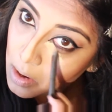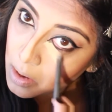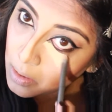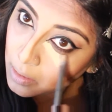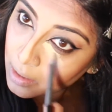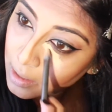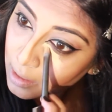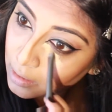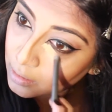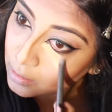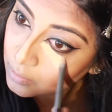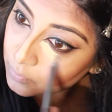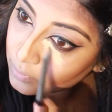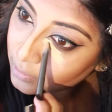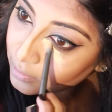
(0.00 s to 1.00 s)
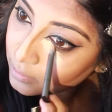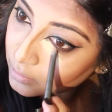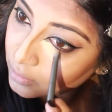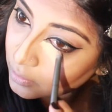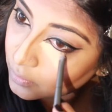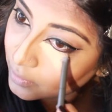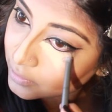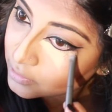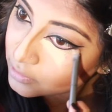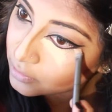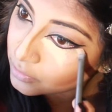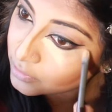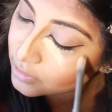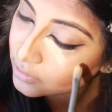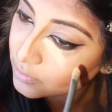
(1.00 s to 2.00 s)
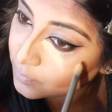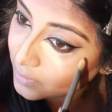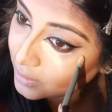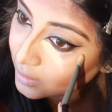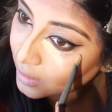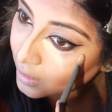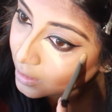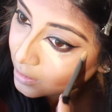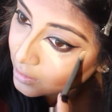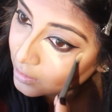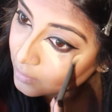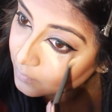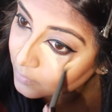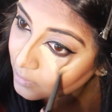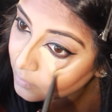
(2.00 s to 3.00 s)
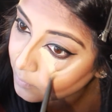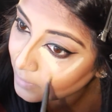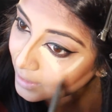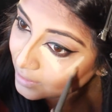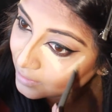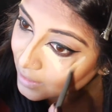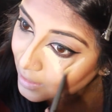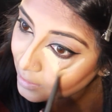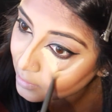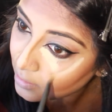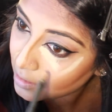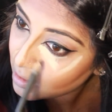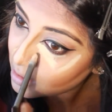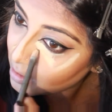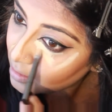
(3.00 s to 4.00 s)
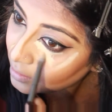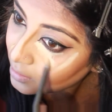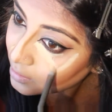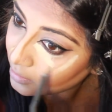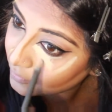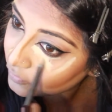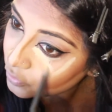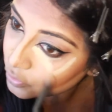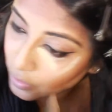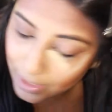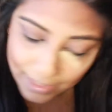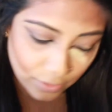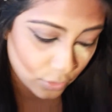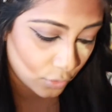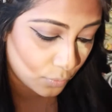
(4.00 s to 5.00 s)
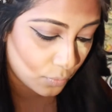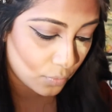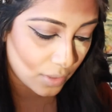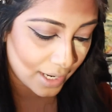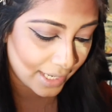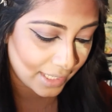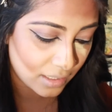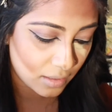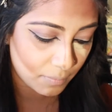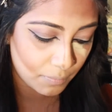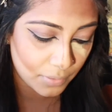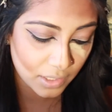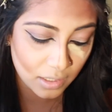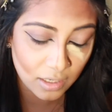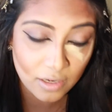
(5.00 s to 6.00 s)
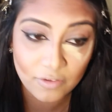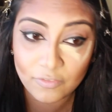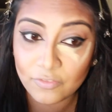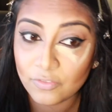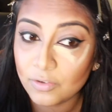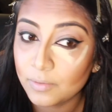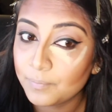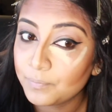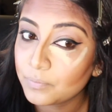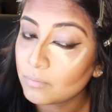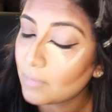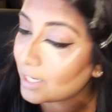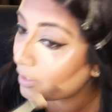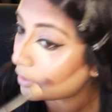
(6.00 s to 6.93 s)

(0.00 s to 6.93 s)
Okay, and we're going to go as close as we can, and I'm going to make that kind of triangle right above my